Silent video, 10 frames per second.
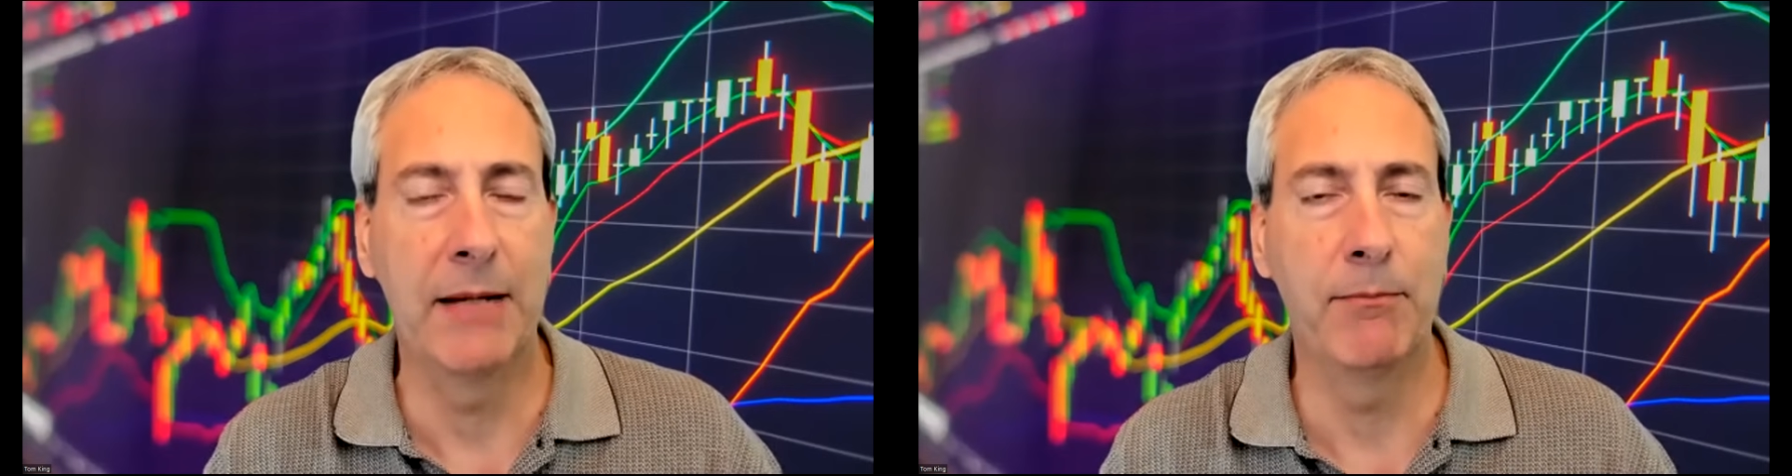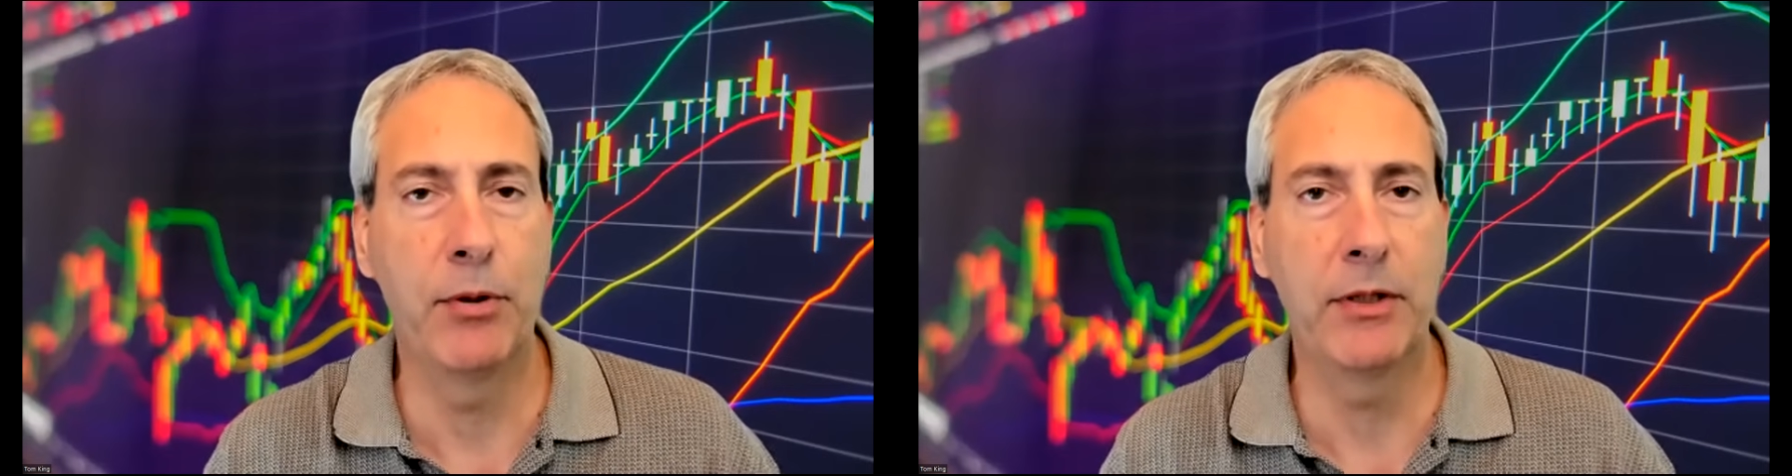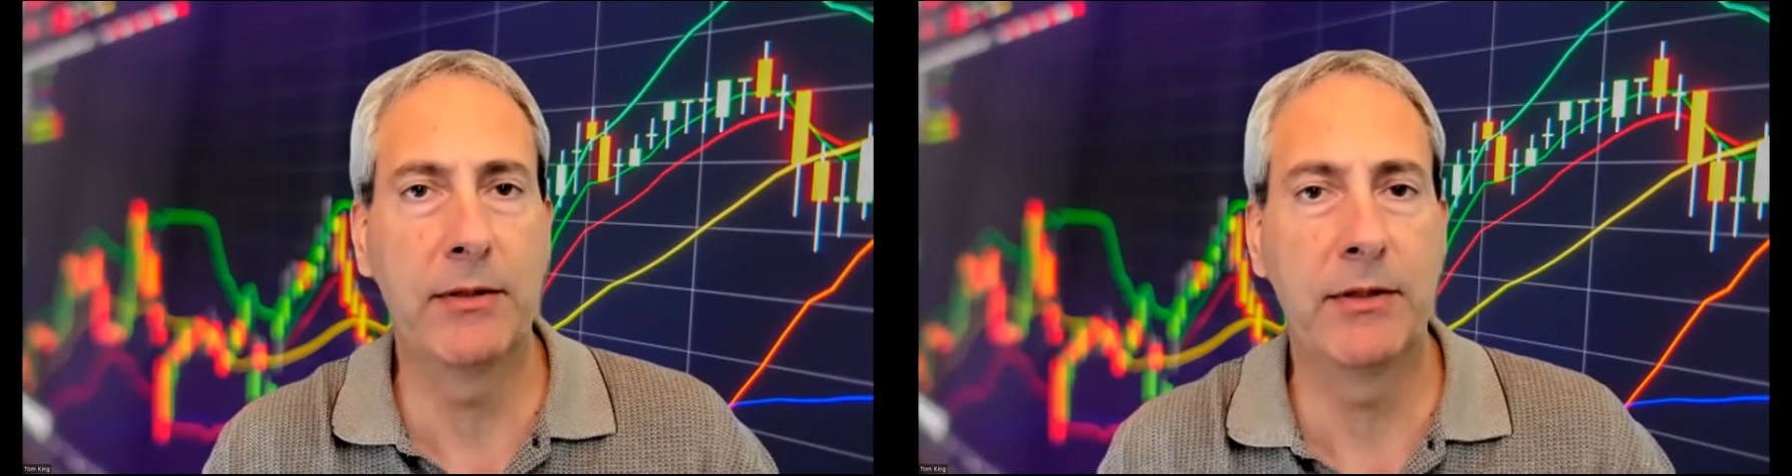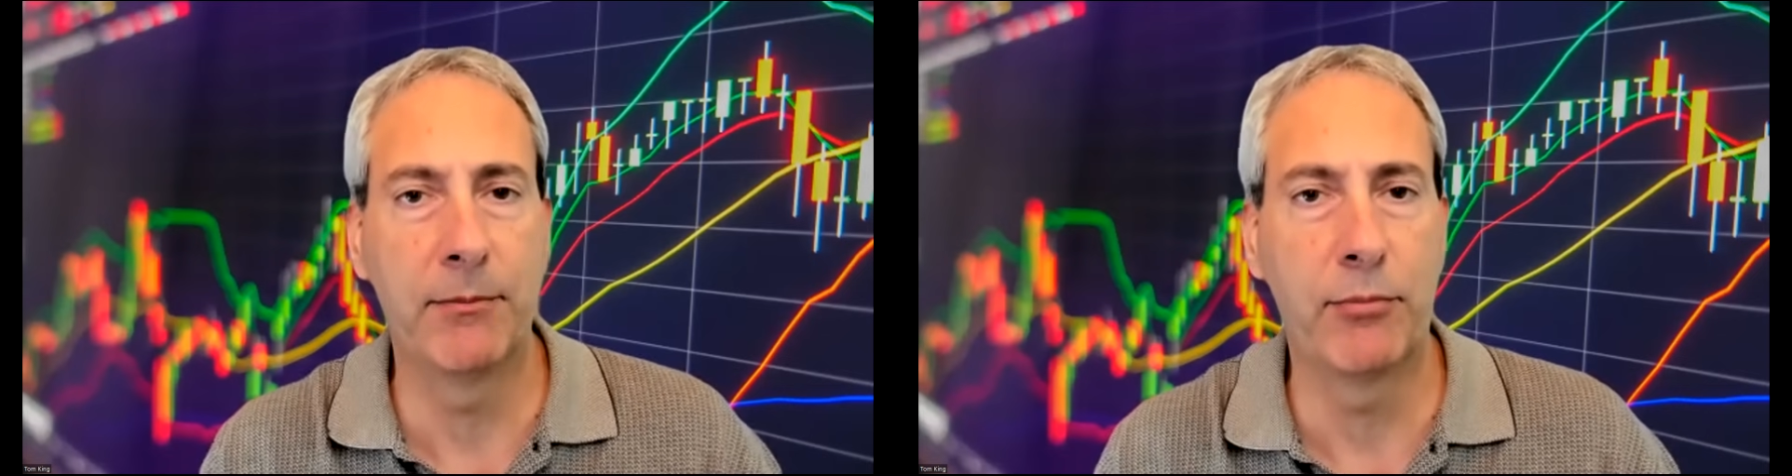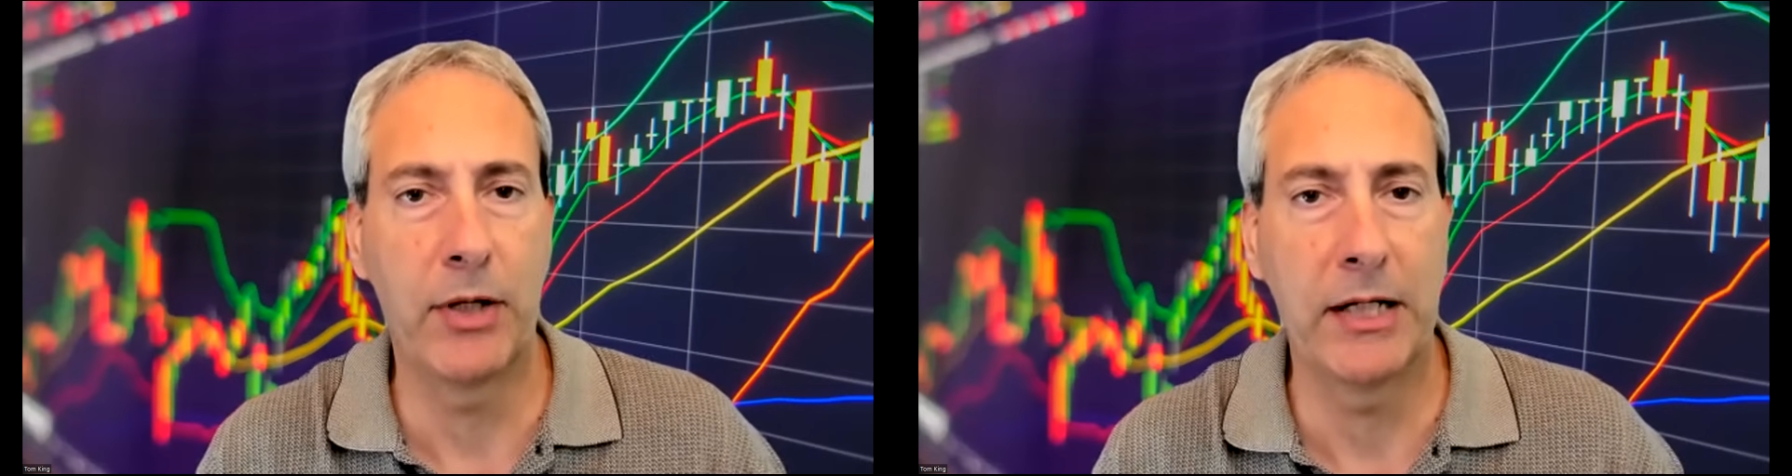and put
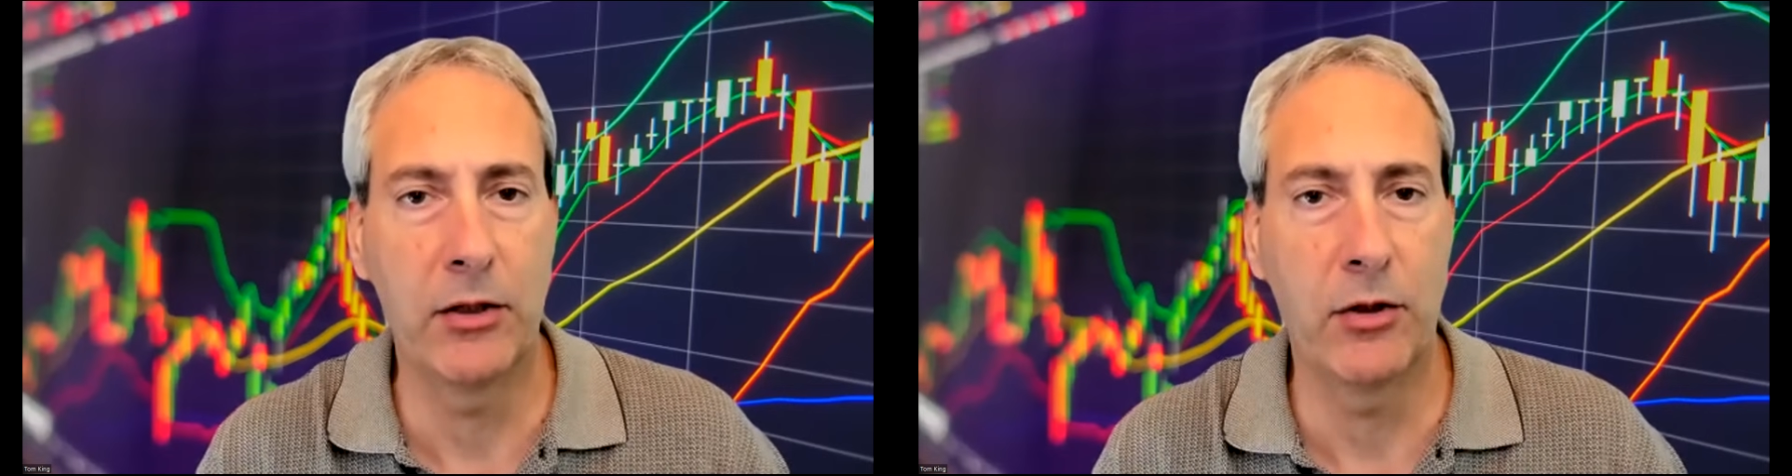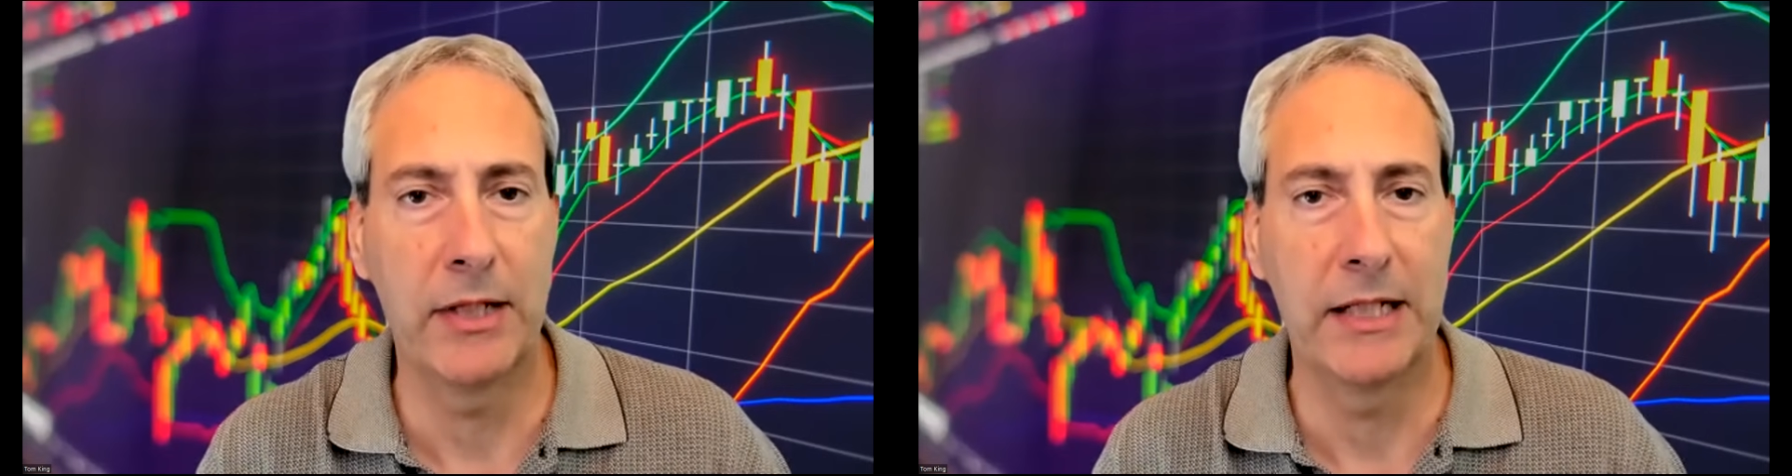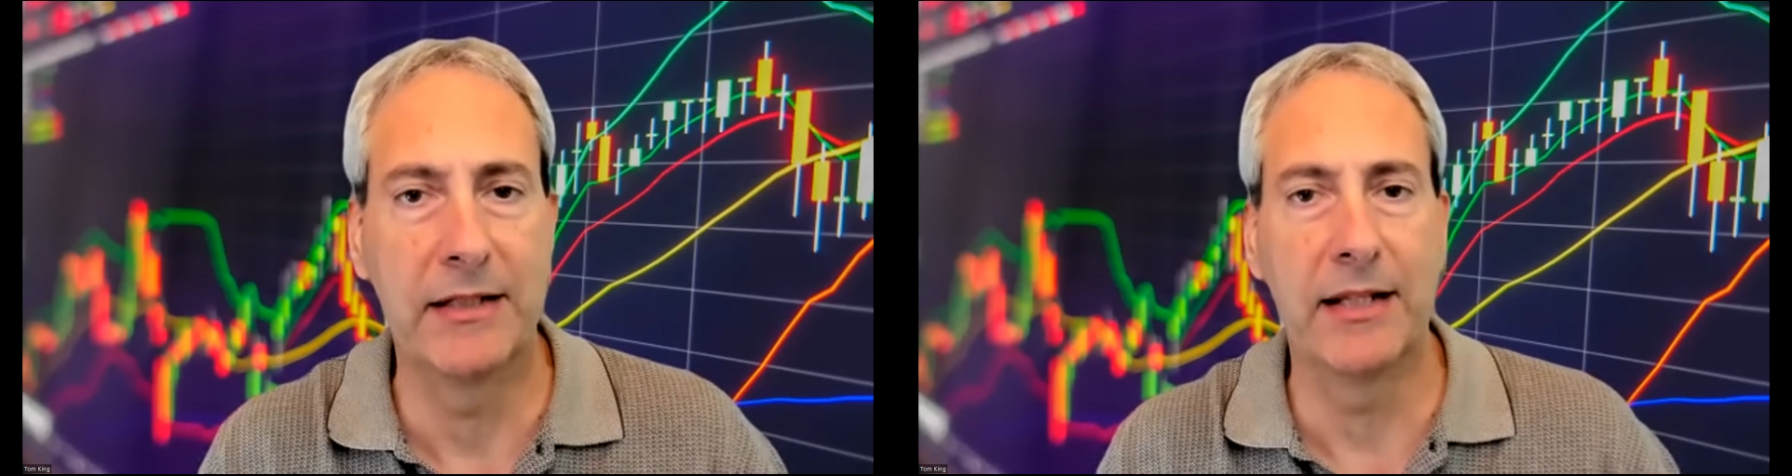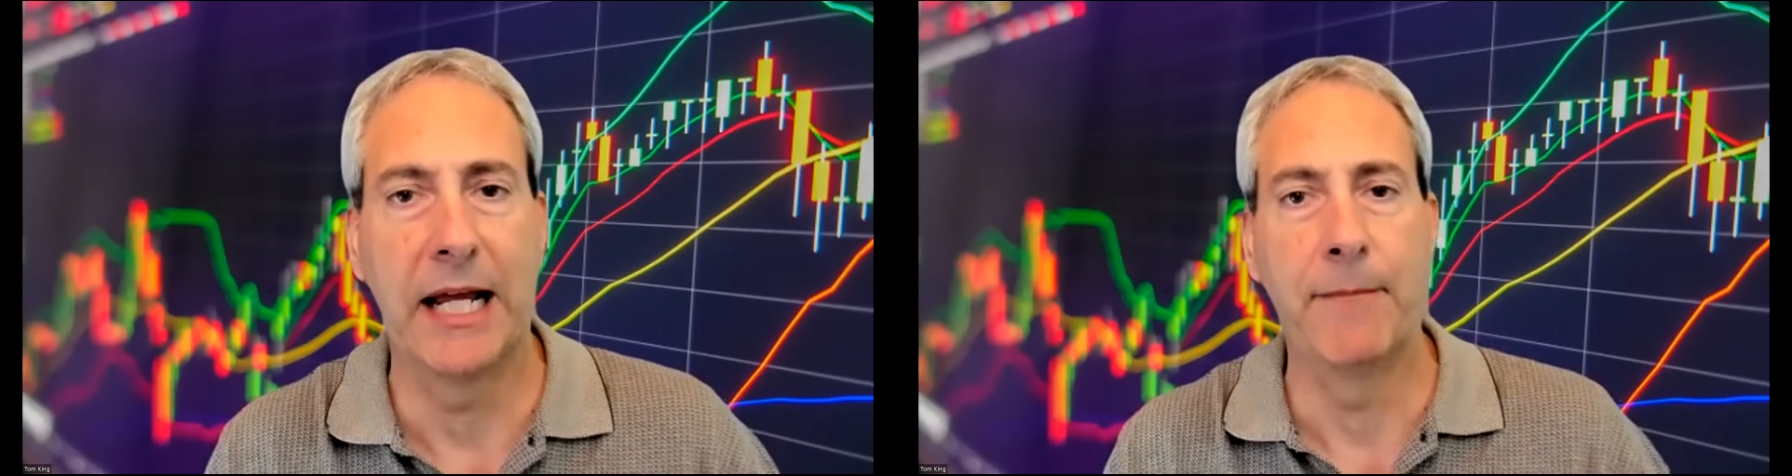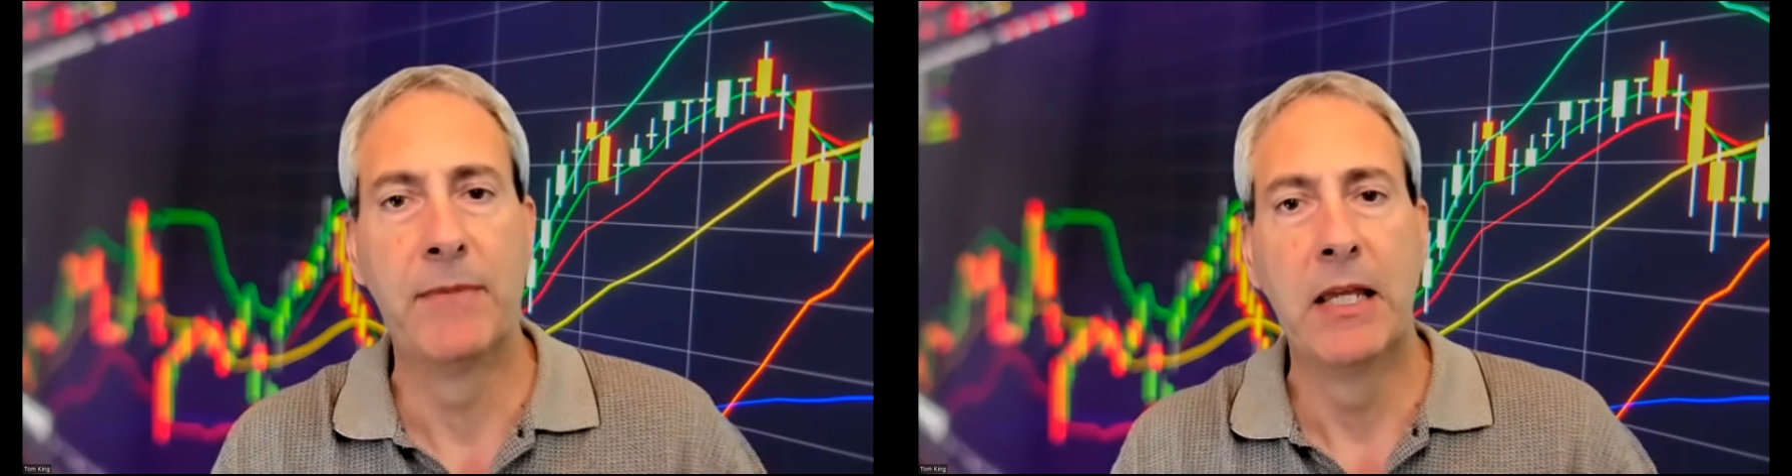some priority to
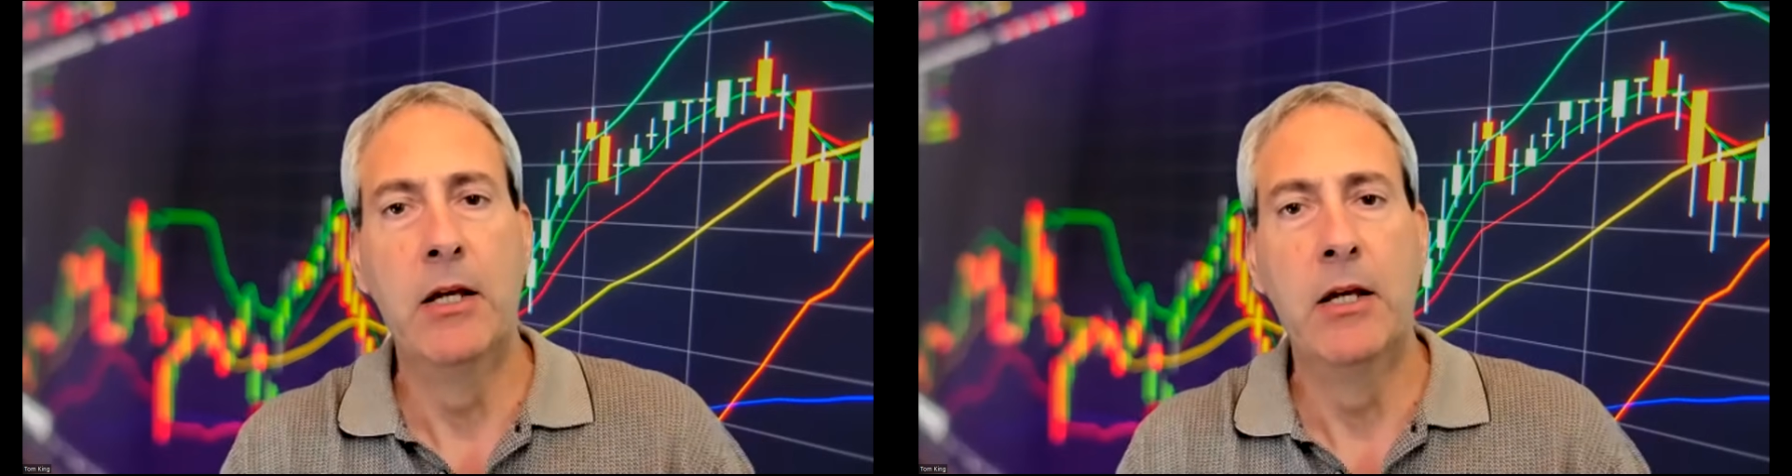that?